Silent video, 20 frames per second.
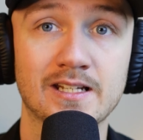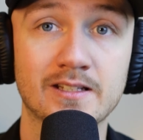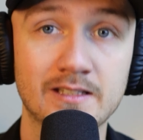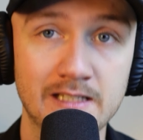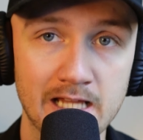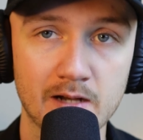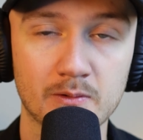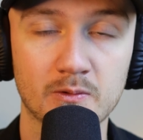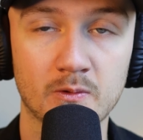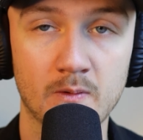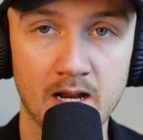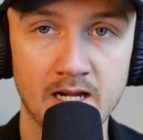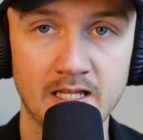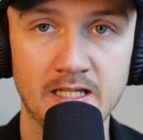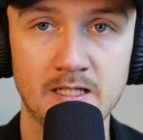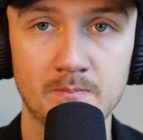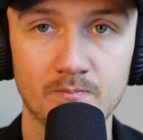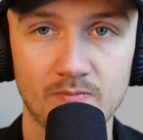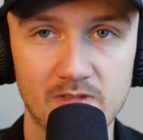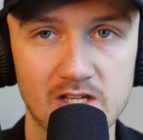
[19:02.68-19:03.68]
to get
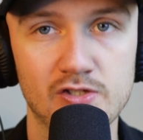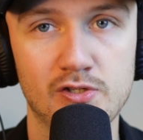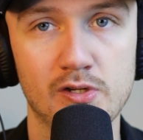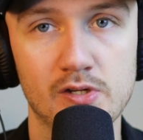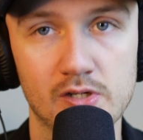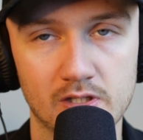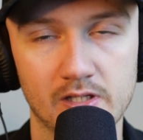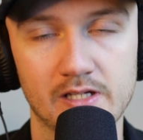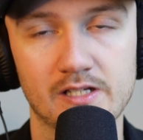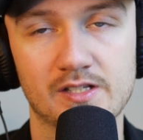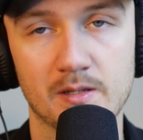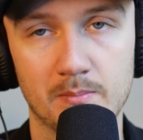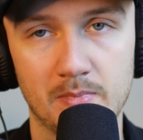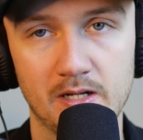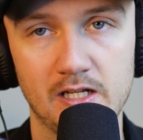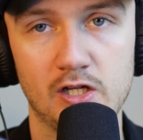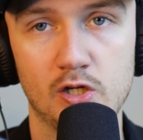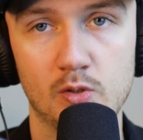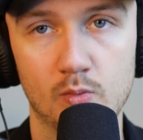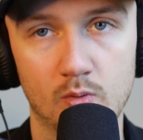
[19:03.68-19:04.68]
ready is usually
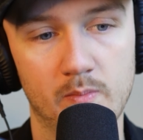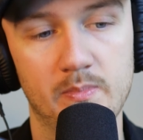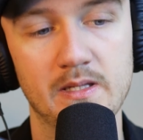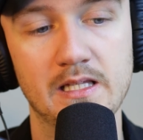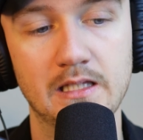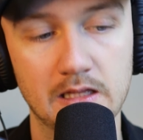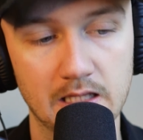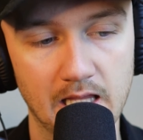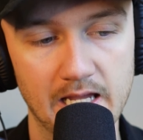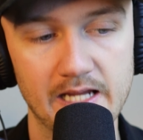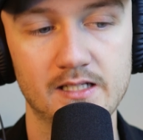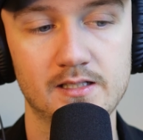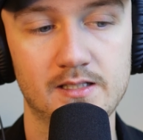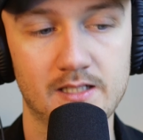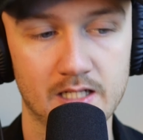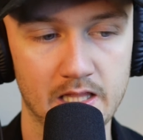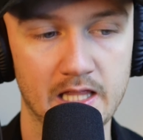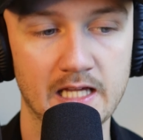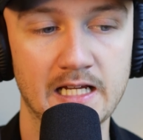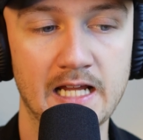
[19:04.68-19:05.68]
somebody who will be late
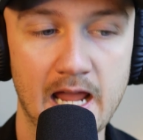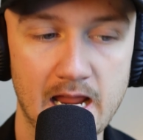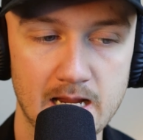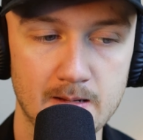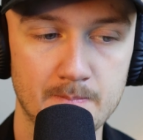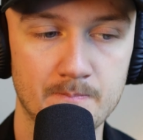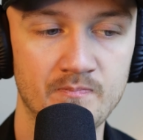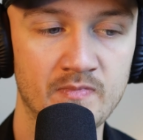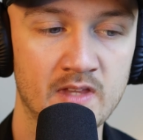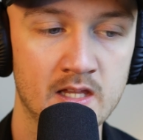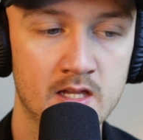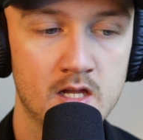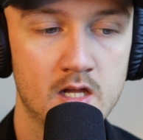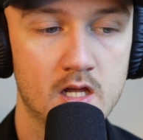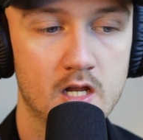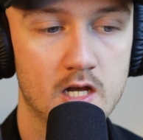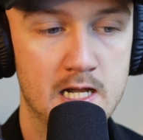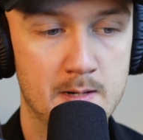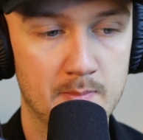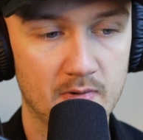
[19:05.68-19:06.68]
to the game.
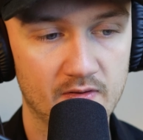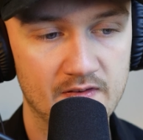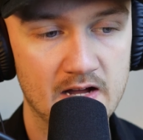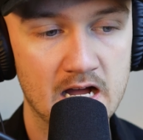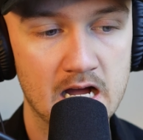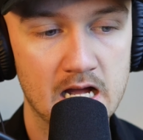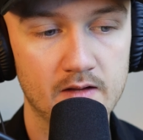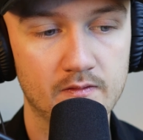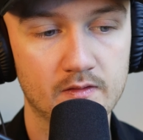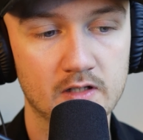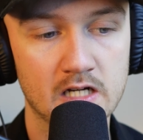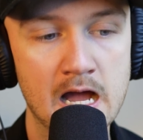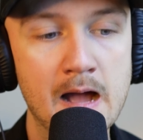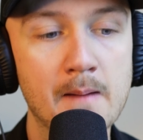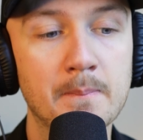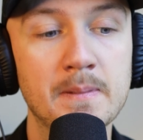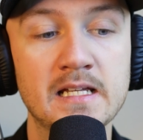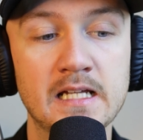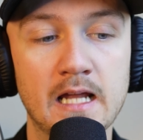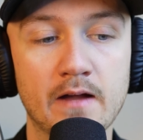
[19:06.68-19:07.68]
Number 5,
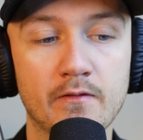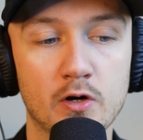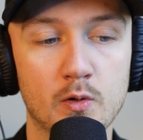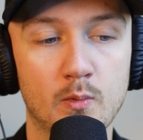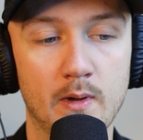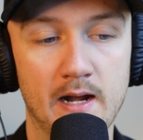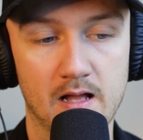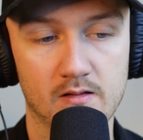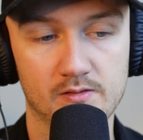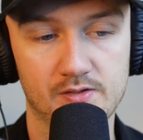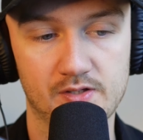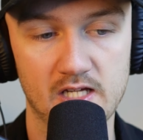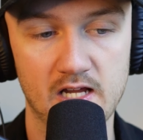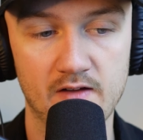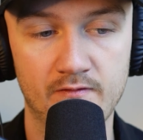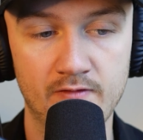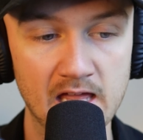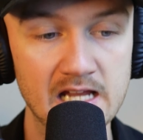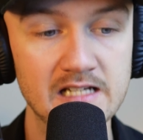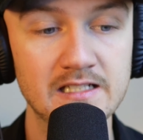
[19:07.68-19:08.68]
copying everyone else.
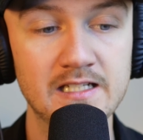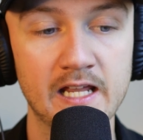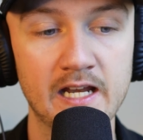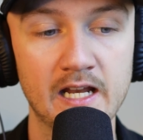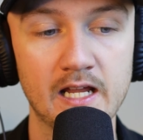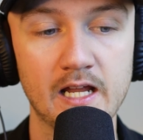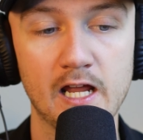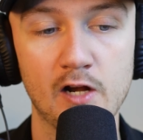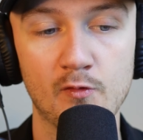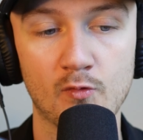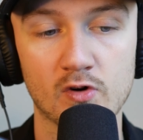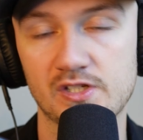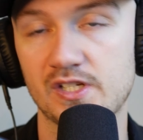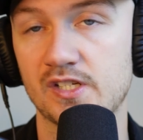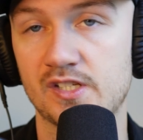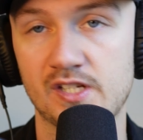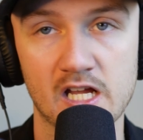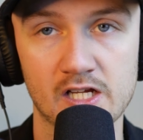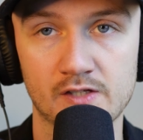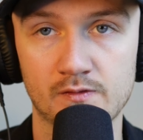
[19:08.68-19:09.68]
If they did it and we're
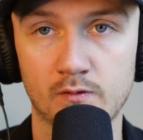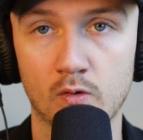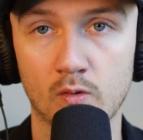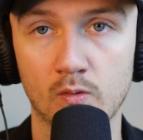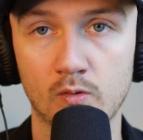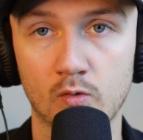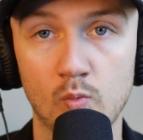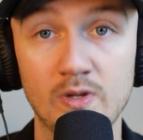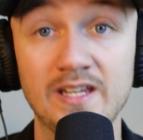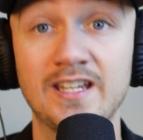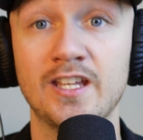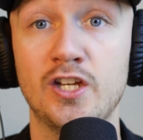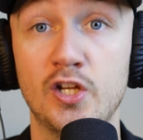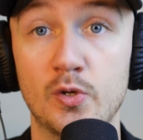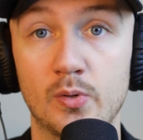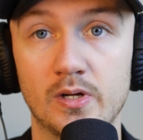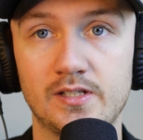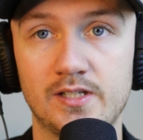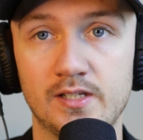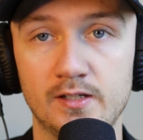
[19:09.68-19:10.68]
successful, we can
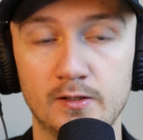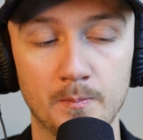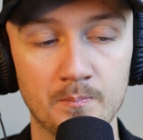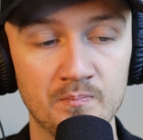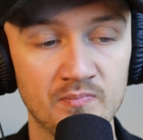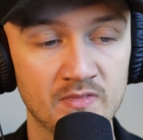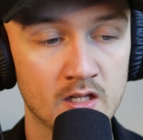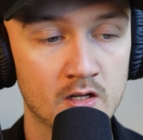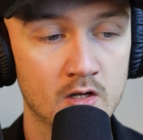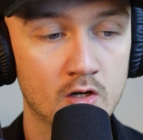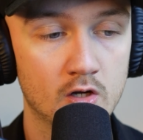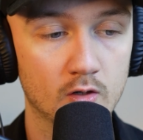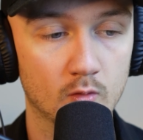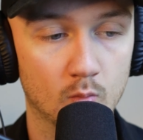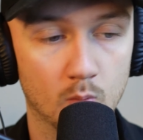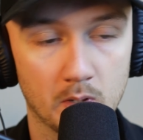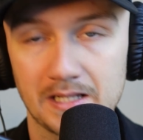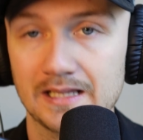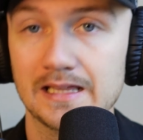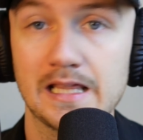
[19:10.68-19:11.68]
do it too.
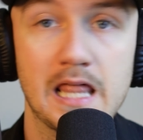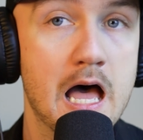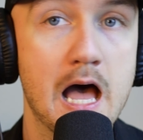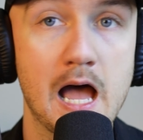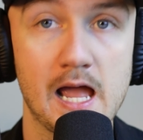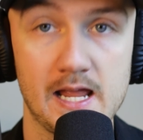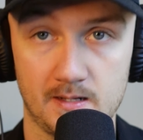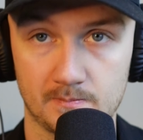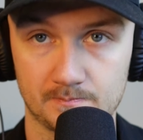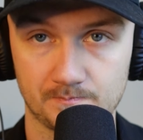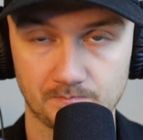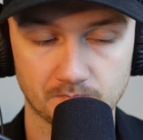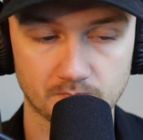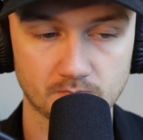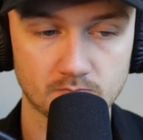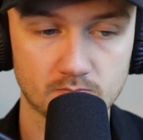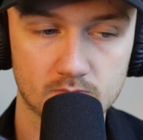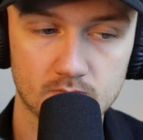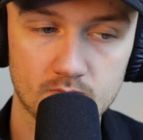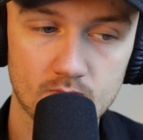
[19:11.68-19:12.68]
What a lie.
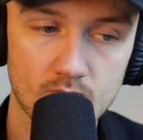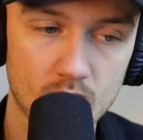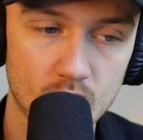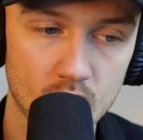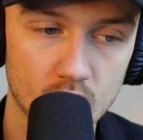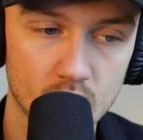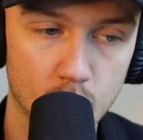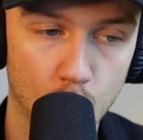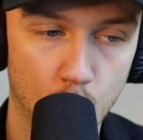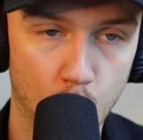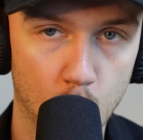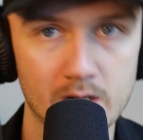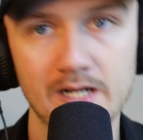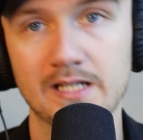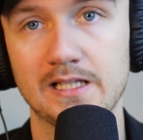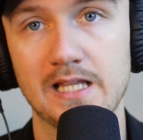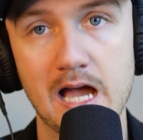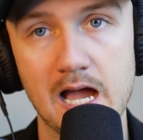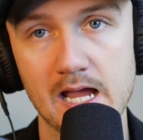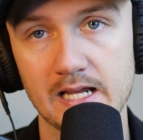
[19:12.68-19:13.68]
What
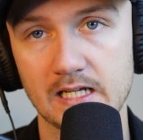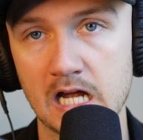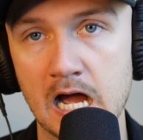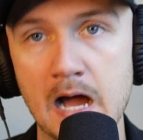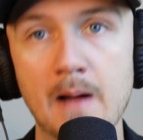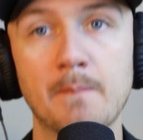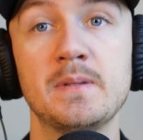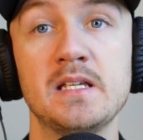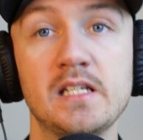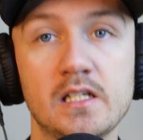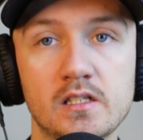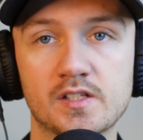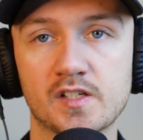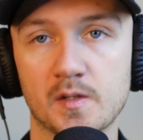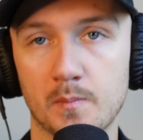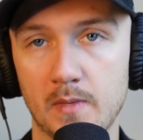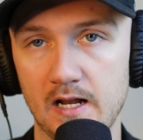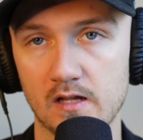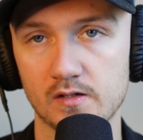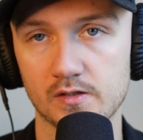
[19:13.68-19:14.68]
a lie. Copying
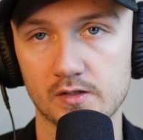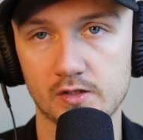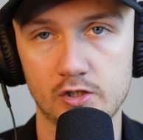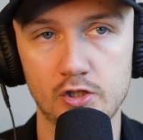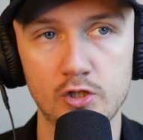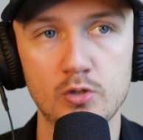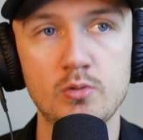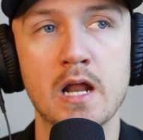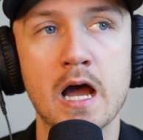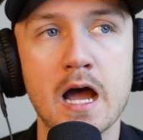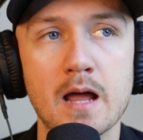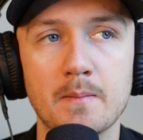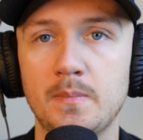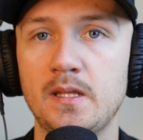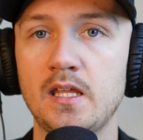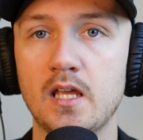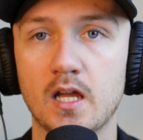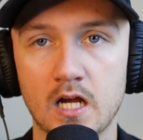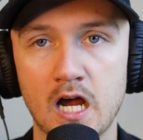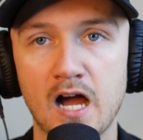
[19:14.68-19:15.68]
someone else. Do not
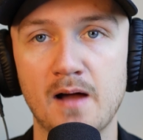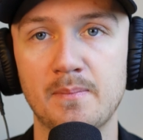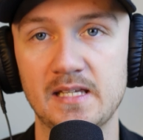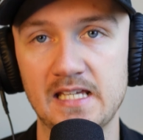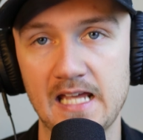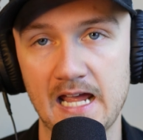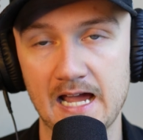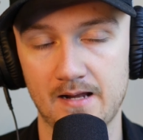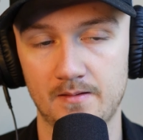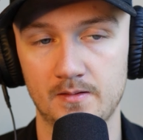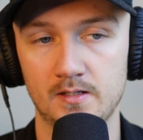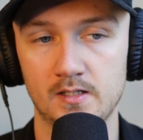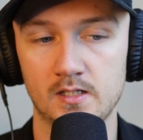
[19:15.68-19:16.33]
be a copycat.